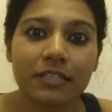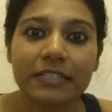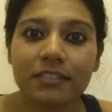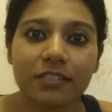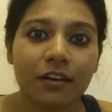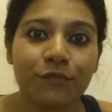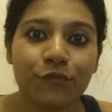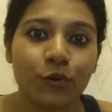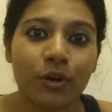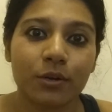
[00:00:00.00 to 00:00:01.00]
India
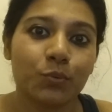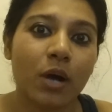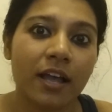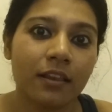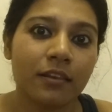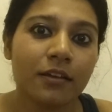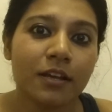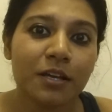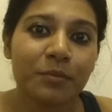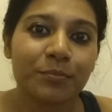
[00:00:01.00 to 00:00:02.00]
for a while
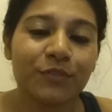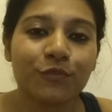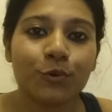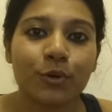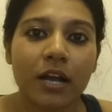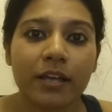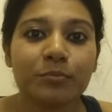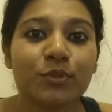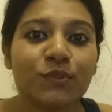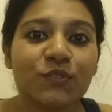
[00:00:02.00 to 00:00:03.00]
before I
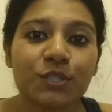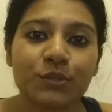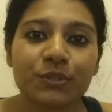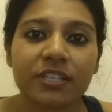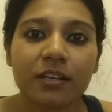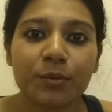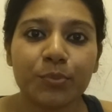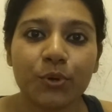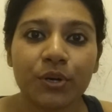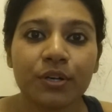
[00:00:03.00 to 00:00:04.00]
moved to
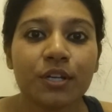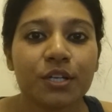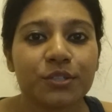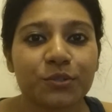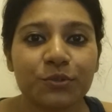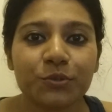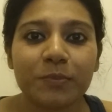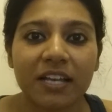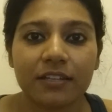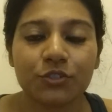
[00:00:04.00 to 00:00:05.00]
Singapore to do
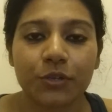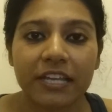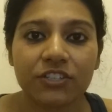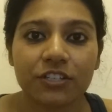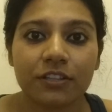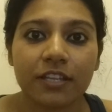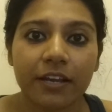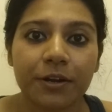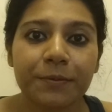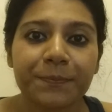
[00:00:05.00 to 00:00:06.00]
my education
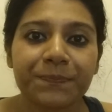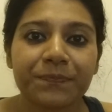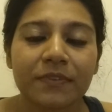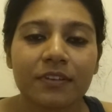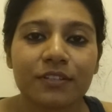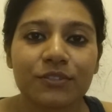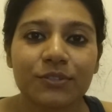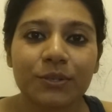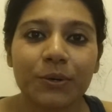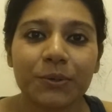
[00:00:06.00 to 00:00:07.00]
there.
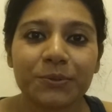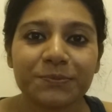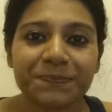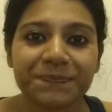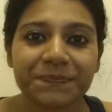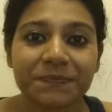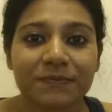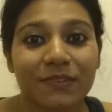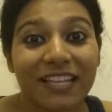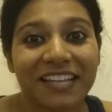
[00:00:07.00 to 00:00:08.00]
So
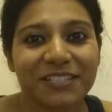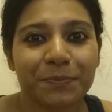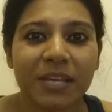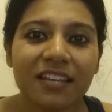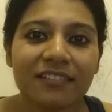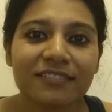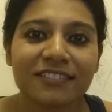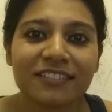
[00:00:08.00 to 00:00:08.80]
that's me.